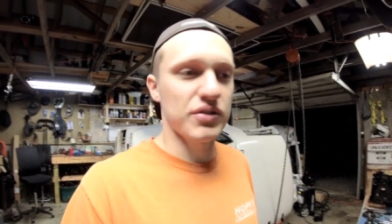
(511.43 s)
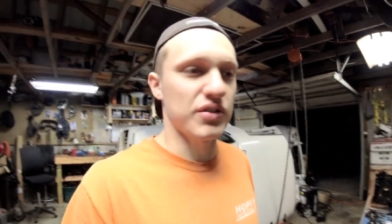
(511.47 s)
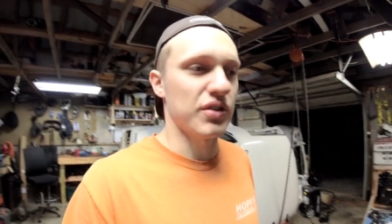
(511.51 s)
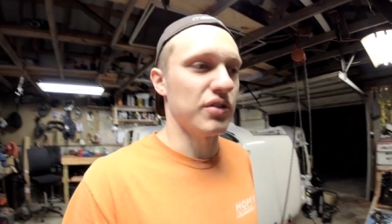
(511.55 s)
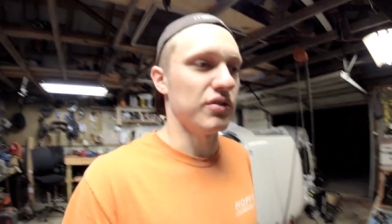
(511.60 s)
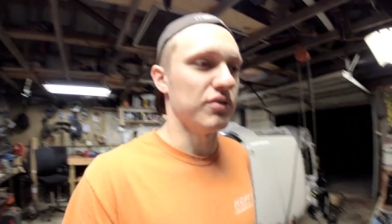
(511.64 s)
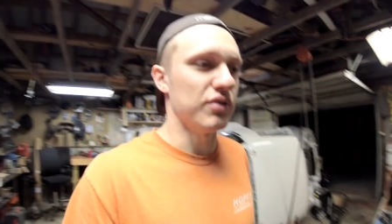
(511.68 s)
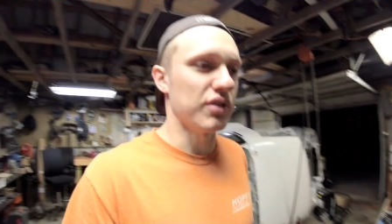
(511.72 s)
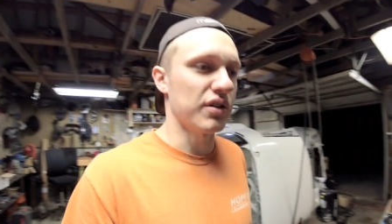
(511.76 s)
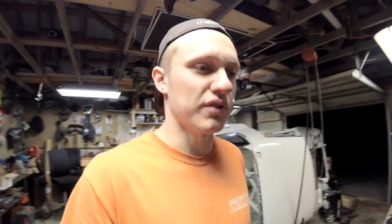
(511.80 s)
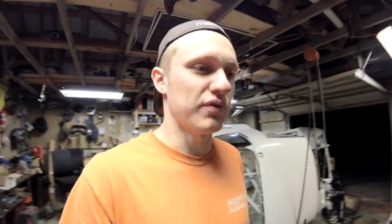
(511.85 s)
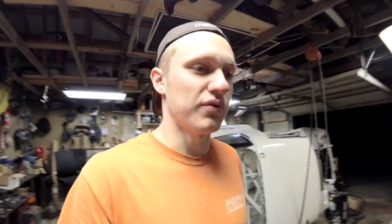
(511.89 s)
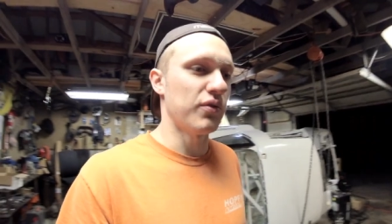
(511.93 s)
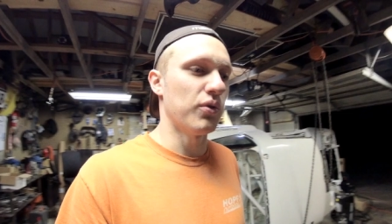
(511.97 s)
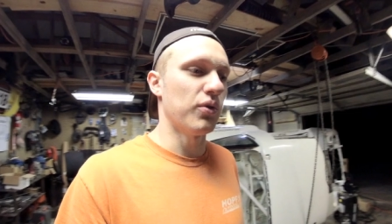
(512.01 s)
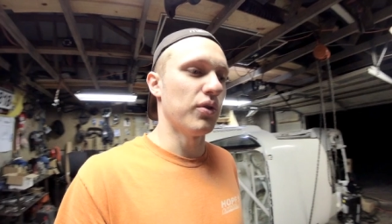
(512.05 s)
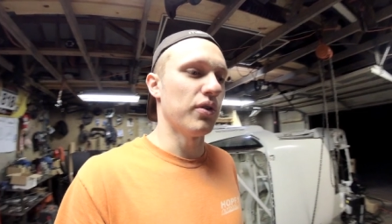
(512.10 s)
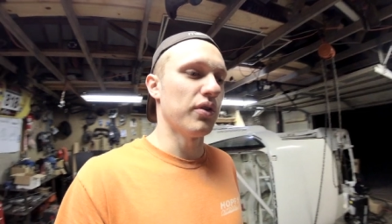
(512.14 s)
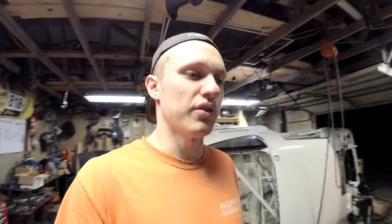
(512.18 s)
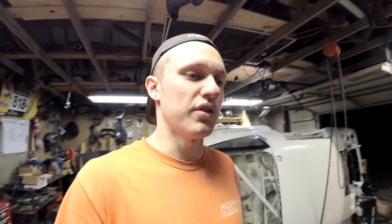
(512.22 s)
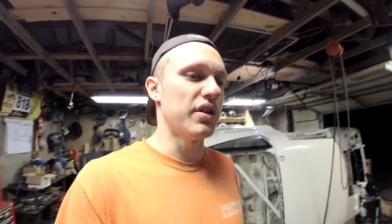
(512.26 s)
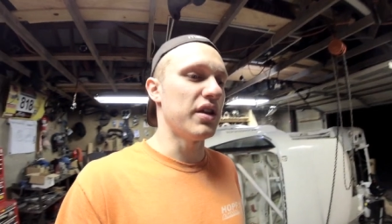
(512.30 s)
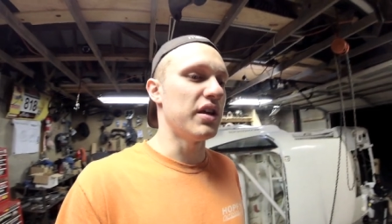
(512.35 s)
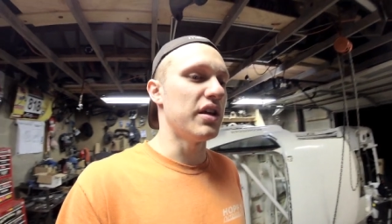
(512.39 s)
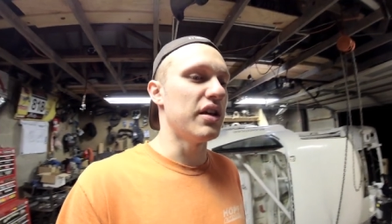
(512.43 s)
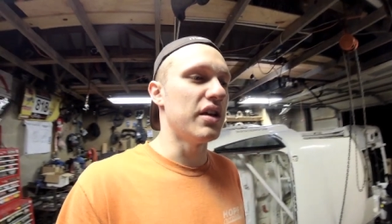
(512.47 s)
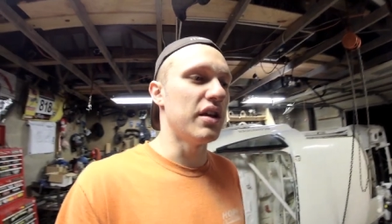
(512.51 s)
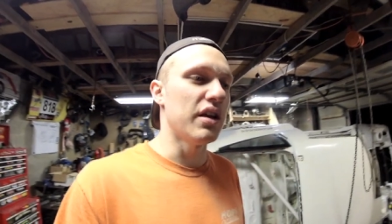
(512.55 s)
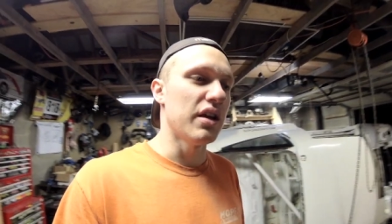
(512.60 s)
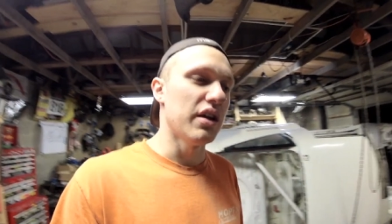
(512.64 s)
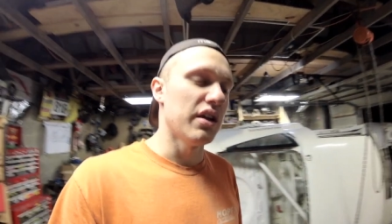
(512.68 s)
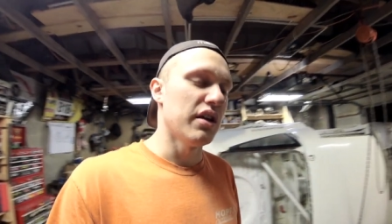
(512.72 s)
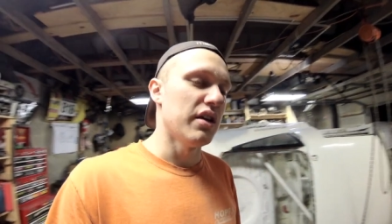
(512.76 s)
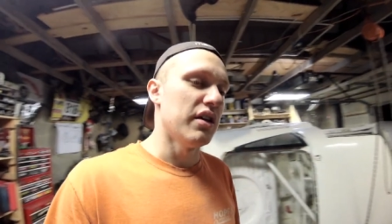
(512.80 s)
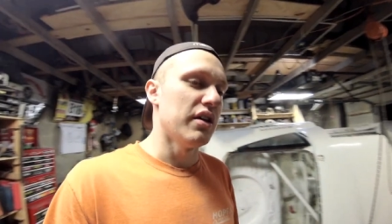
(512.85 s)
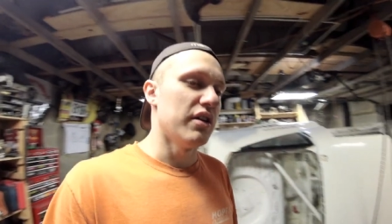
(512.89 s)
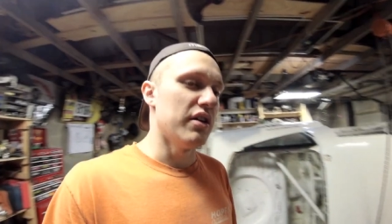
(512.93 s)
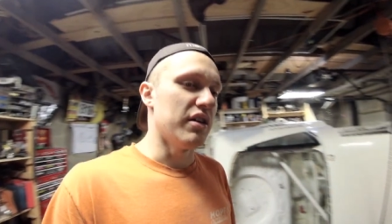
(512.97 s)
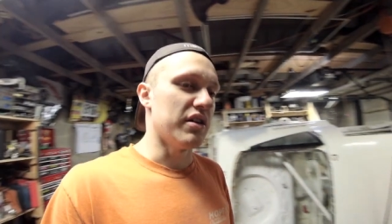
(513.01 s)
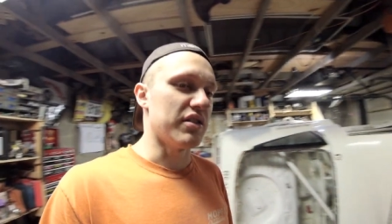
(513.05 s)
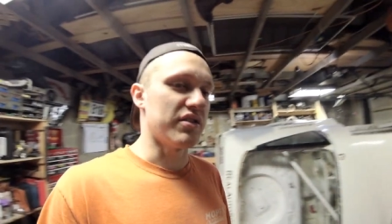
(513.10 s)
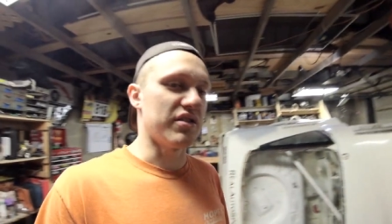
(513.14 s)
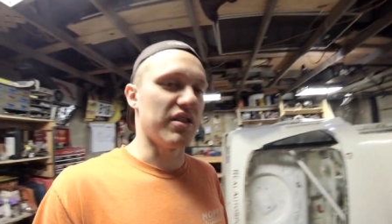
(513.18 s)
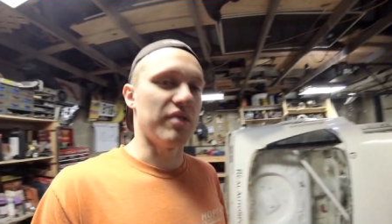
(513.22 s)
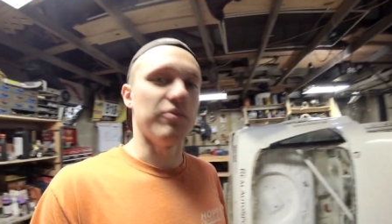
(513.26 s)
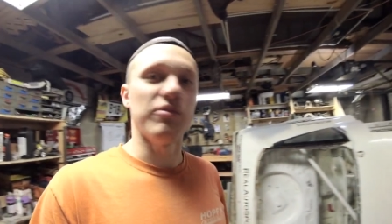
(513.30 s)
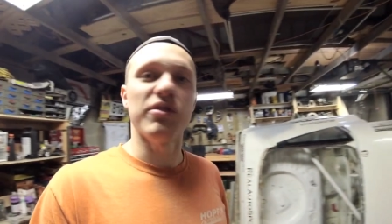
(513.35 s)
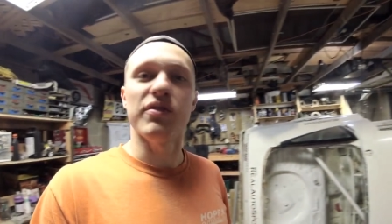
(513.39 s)
So look for the
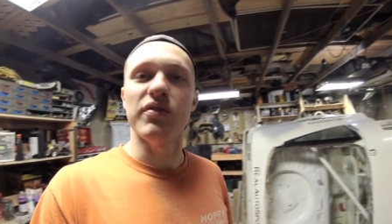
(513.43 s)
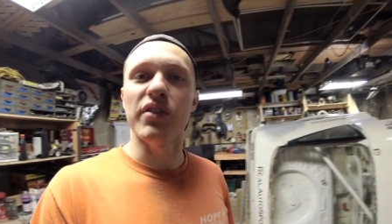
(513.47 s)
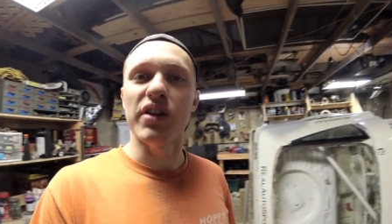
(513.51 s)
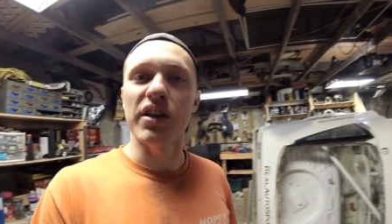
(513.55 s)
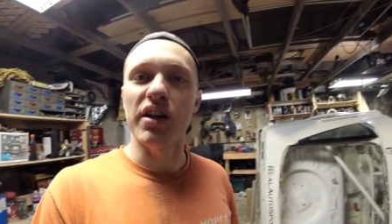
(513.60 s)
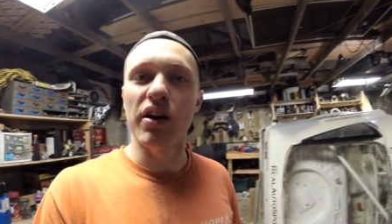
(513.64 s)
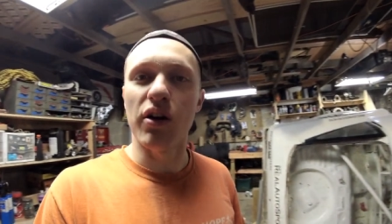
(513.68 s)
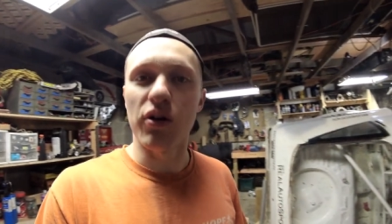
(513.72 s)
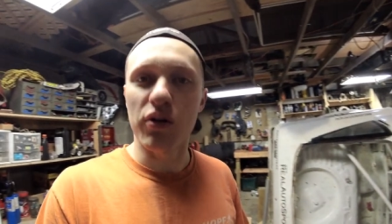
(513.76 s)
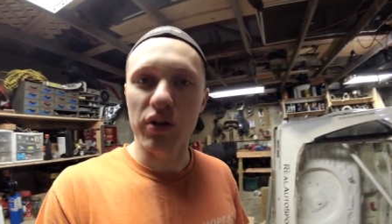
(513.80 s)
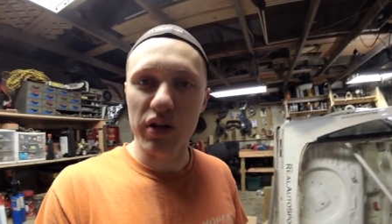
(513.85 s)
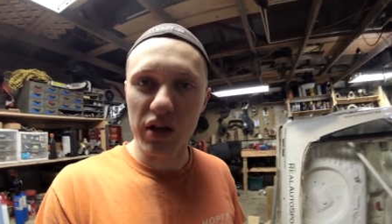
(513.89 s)
assembly video